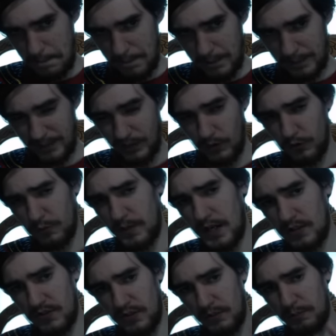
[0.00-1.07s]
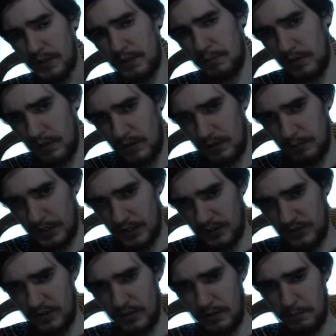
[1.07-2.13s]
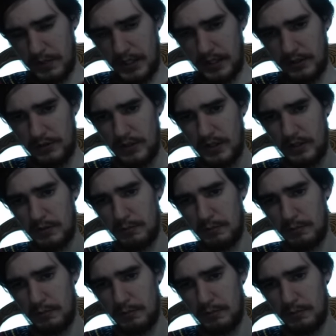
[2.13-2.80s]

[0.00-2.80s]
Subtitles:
those masks are a bit blurry because they're in the background,